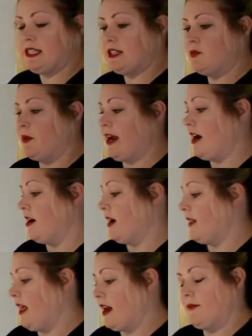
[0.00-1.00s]
is where
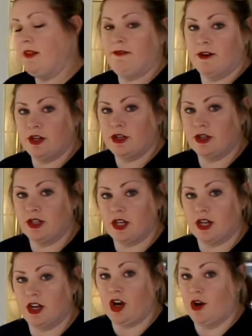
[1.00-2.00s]
a lot of the furniture is
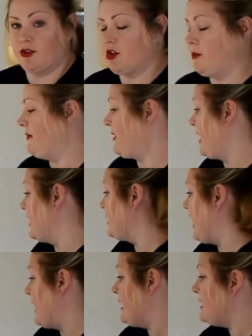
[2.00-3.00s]
going to go. So we've got a
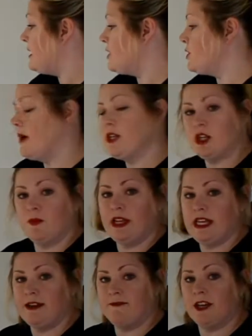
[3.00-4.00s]
dining situation we
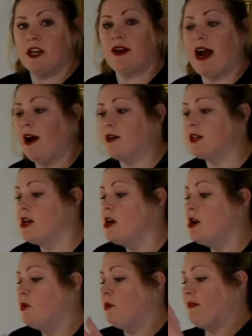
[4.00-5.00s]
need to figure out.
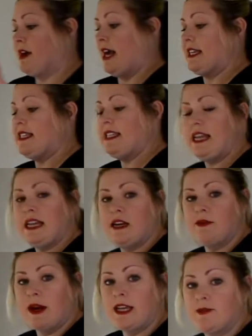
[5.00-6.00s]
We've got seating
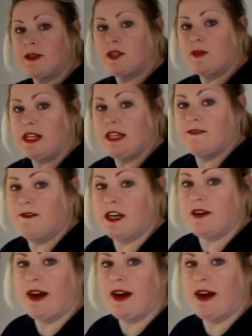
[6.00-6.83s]
arrangements we need to figure